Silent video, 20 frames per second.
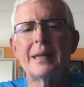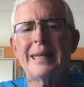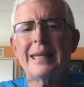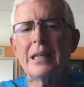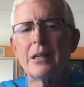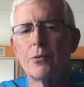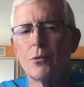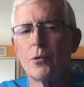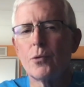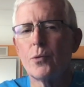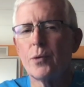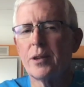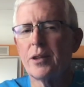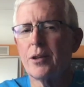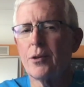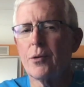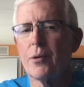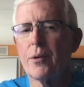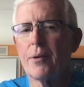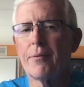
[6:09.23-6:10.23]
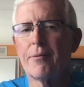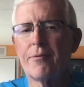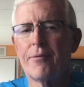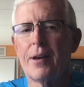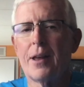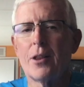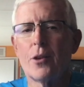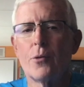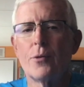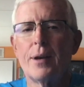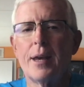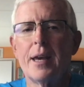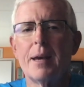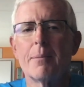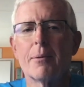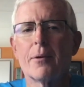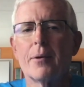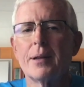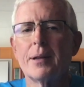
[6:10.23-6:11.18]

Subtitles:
equal with your fellow neighbor,